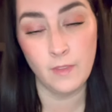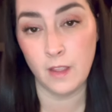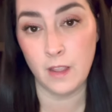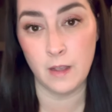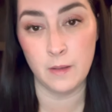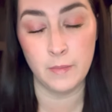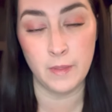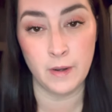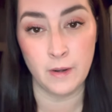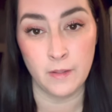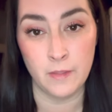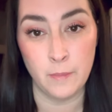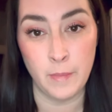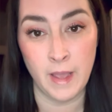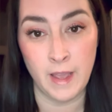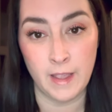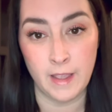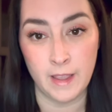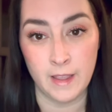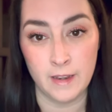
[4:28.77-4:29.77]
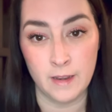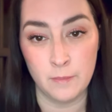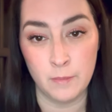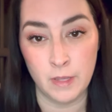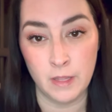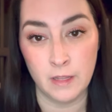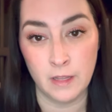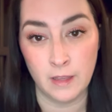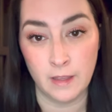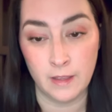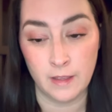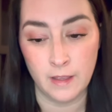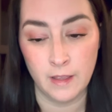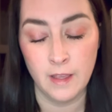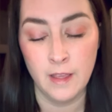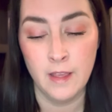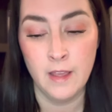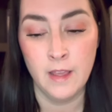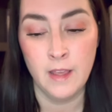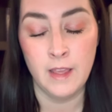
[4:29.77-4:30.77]
come there on the back end and be like,
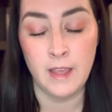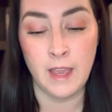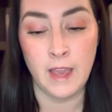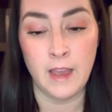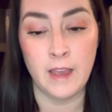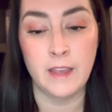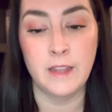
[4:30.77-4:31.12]
yeah,